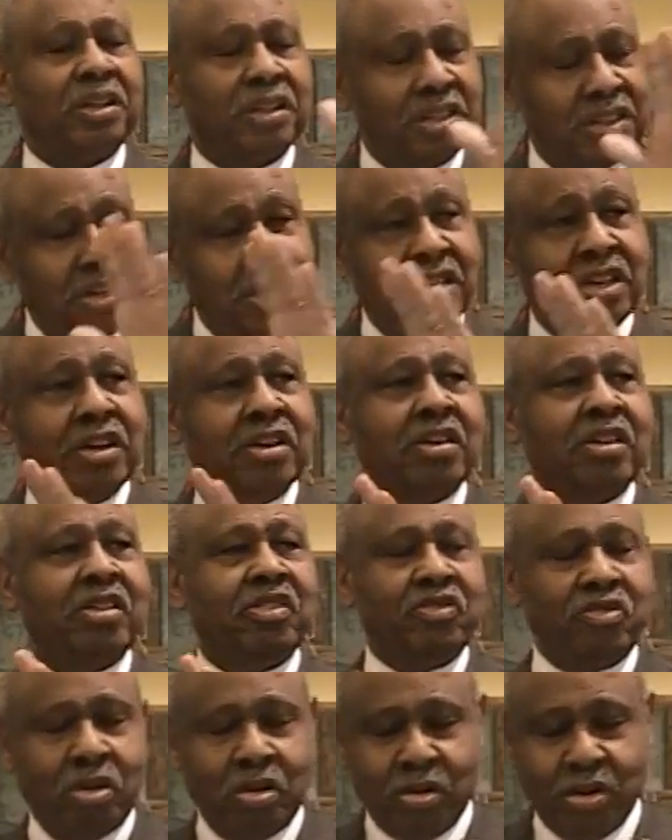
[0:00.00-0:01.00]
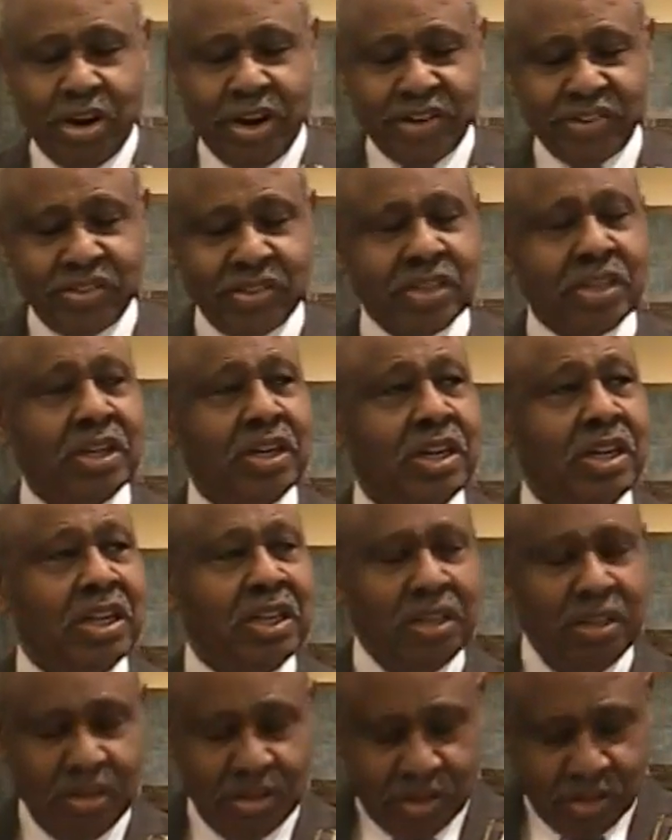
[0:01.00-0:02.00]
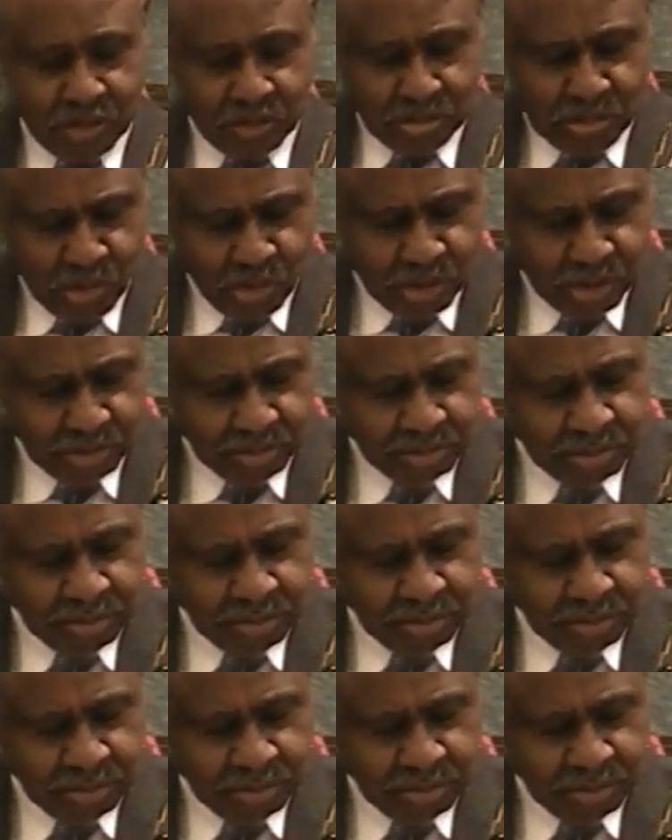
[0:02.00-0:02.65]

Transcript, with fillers: clearer for us here this morning.